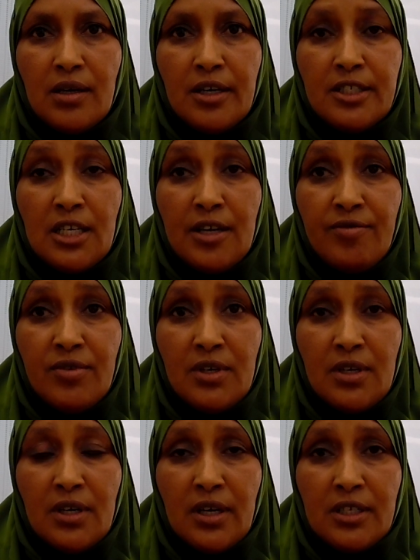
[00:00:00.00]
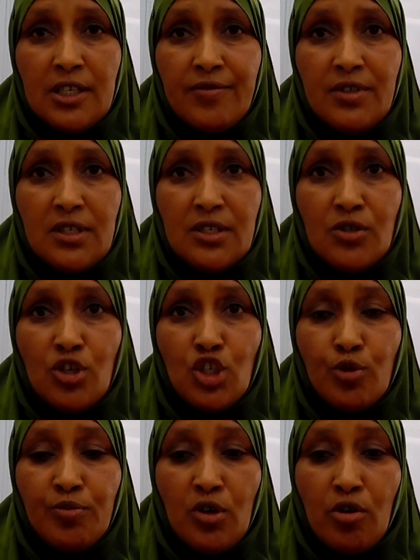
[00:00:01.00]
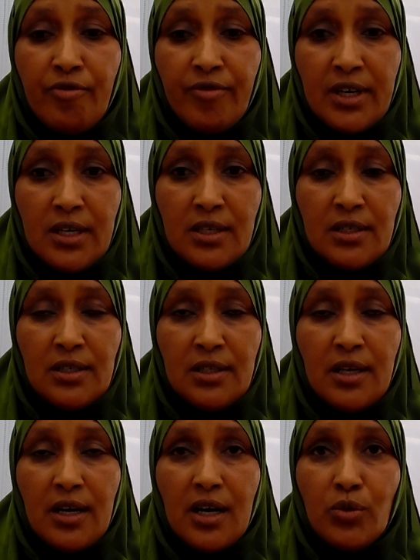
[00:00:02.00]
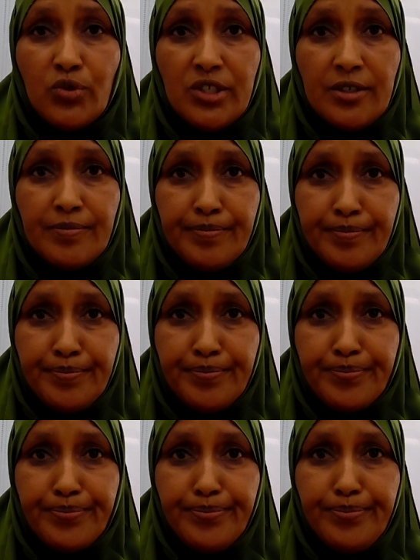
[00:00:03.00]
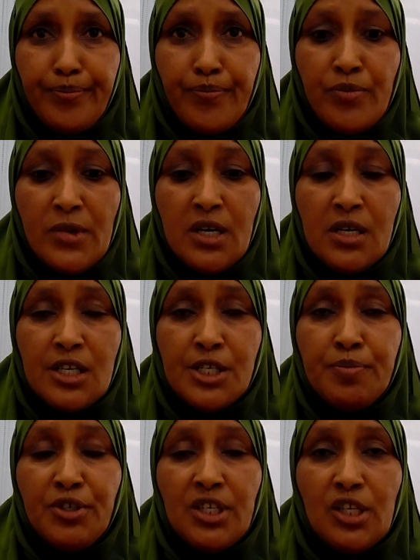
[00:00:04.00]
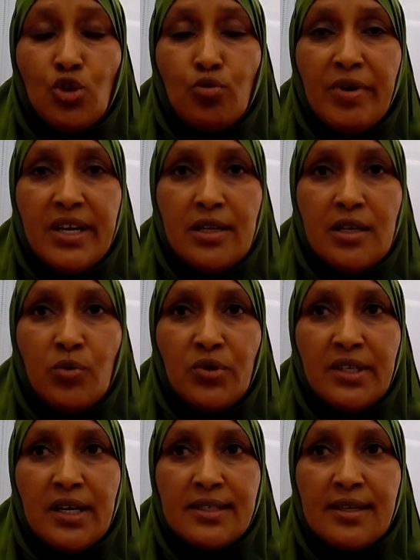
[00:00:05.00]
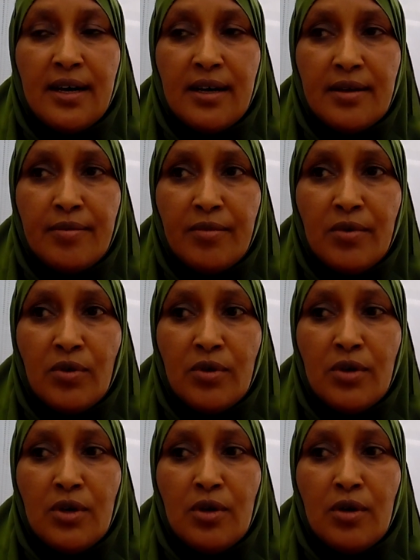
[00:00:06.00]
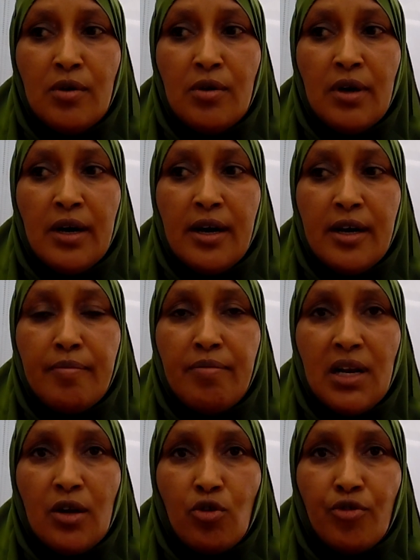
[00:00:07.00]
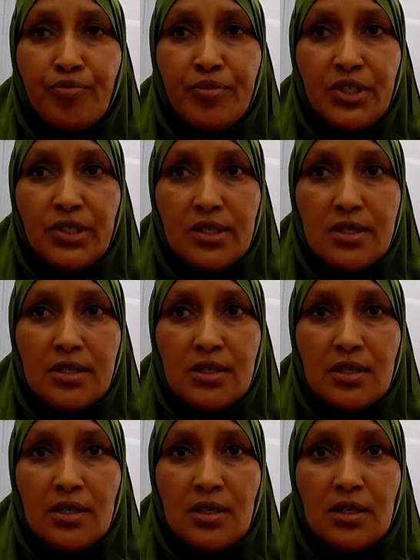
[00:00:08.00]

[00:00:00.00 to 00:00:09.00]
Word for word: HIV activities going to be offered in the county, especially Tumaini, which has high bulk of patients